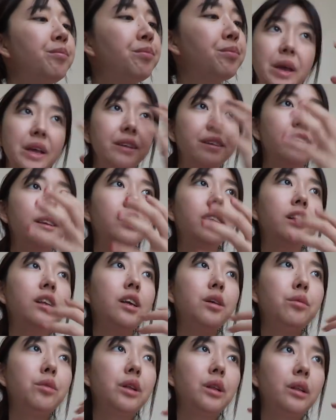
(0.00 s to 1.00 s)

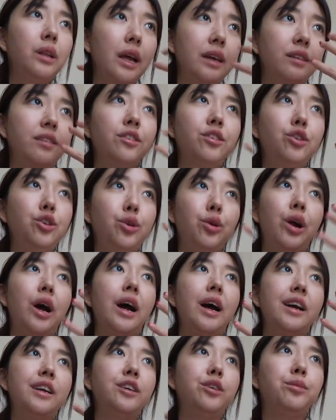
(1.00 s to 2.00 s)
Basically relaxes your
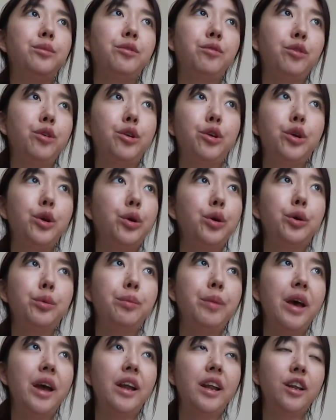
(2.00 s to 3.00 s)
eyes before you go to
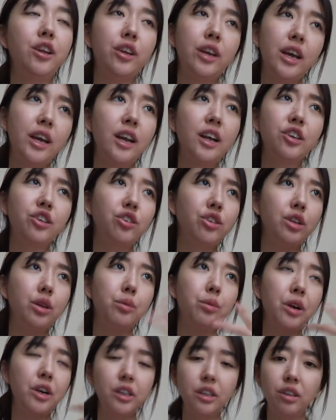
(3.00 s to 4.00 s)
bed, and you can actually
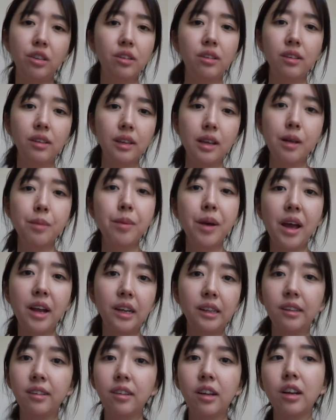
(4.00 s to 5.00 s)
wear it to sleep
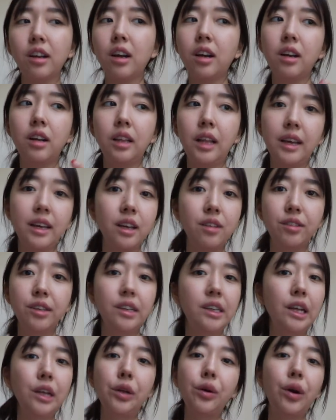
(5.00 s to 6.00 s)
and it's not gonna like
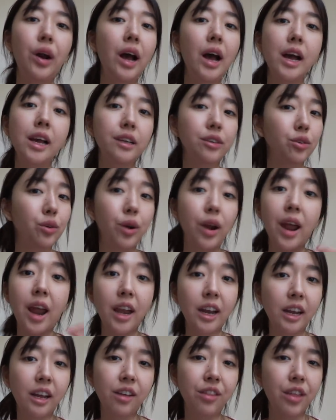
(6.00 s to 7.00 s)
irritate your eyes or
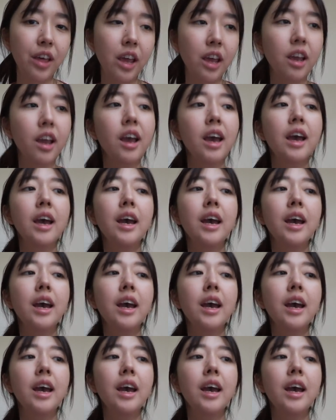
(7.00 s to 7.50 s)
anything.